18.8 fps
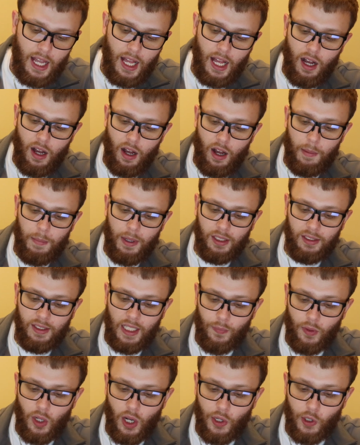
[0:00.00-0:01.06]

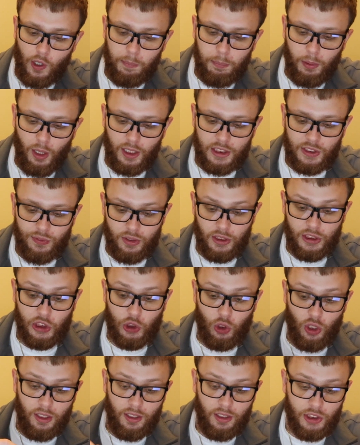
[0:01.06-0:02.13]
$1,100 for the
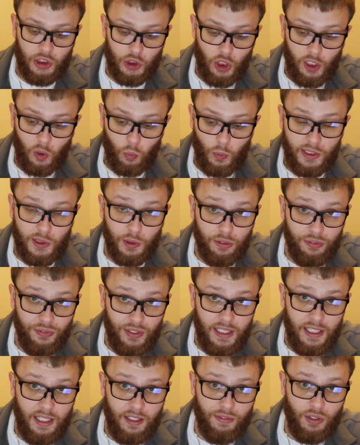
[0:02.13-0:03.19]
truck rental
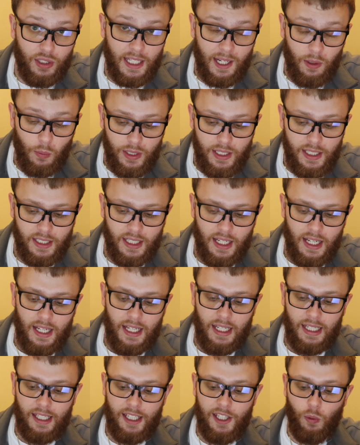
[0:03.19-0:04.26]
fee for that week,
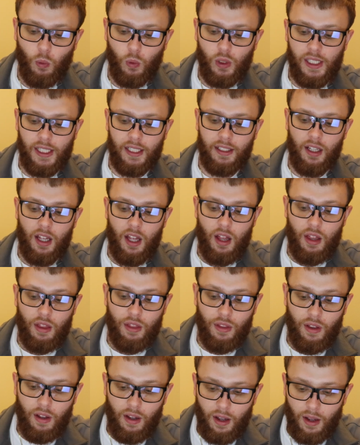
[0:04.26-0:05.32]
equaling
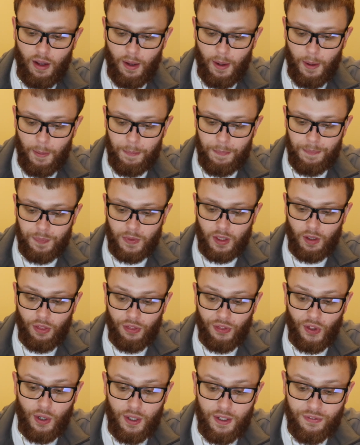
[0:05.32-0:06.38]

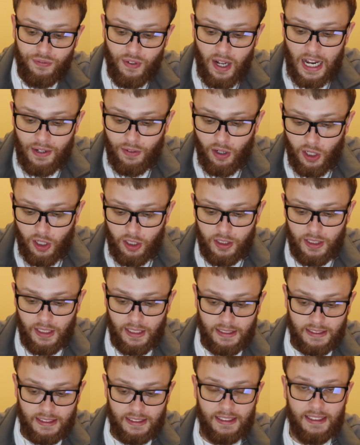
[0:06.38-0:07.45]

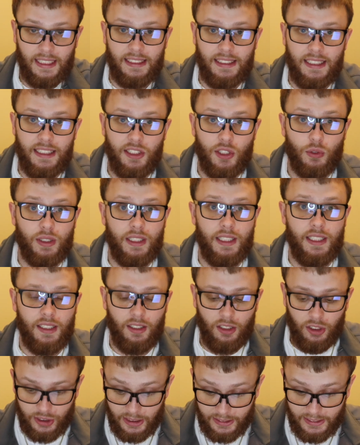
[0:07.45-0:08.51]
$3,563
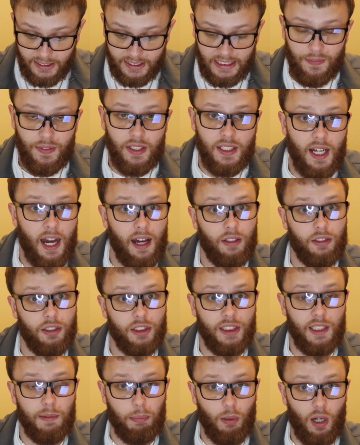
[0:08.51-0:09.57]
or
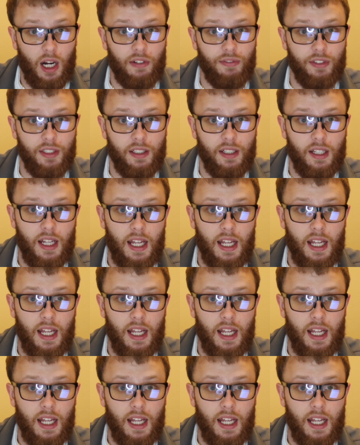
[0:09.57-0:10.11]
$67 in profit.